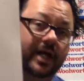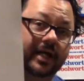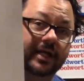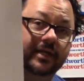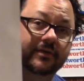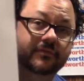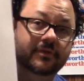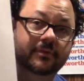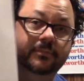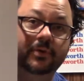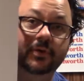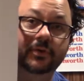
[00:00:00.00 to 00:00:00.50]
of
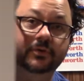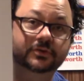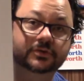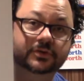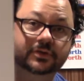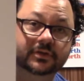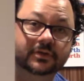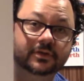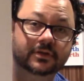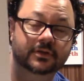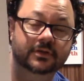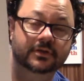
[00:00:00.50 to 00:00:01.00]
the
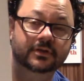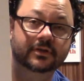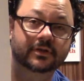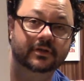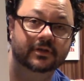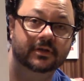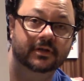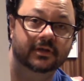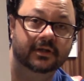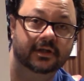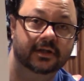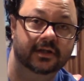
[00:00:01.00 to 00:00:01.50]
poster
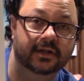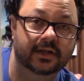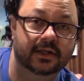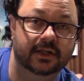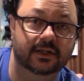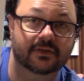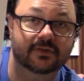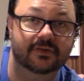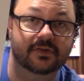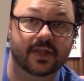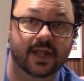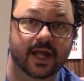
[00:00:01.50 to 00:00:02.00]

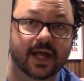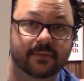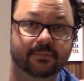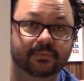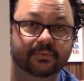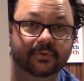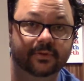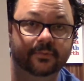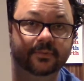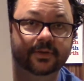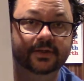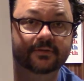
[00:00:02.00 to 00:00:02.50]
is that
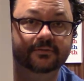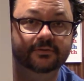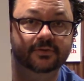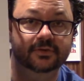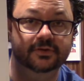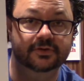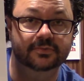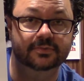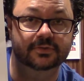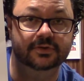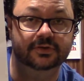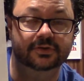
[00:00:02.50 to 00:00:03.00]
primitive
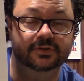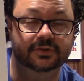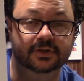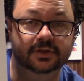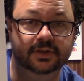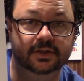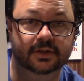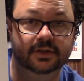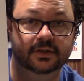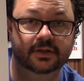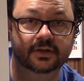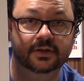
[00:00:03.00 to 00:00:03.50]
Christmas
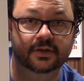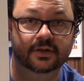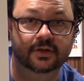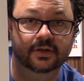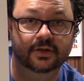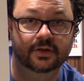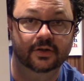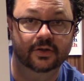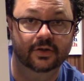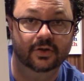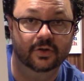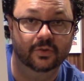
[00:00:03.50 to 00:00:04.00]
tree
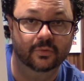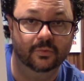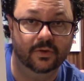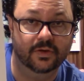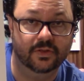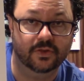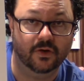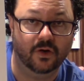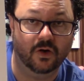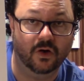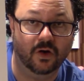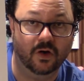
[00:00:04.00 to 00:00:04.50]
with
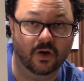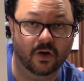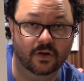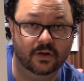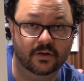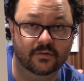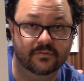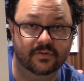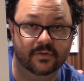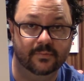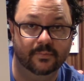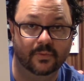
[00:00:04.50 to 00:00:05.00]
all
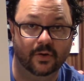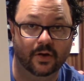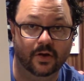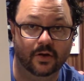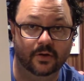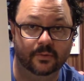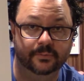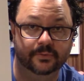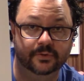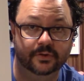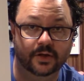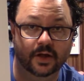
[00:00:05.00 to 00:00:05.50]
of the
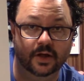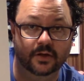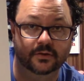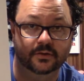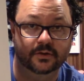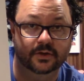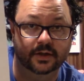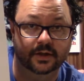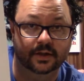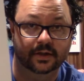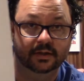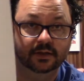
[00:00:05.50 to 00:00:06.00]
bulbs colored
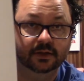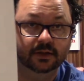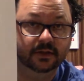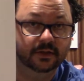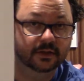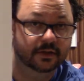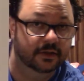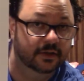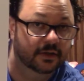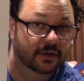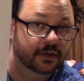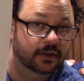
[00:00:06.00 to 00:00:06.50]
in
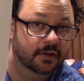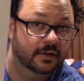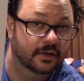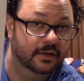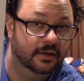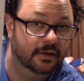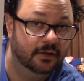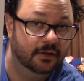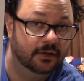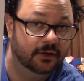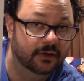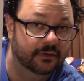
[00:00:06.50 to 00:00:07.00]

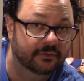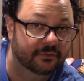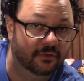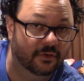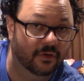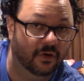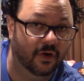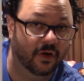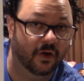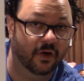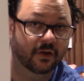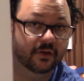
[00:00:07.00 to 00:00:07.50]
for
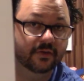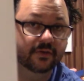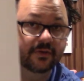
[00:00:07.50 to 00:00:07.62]
all the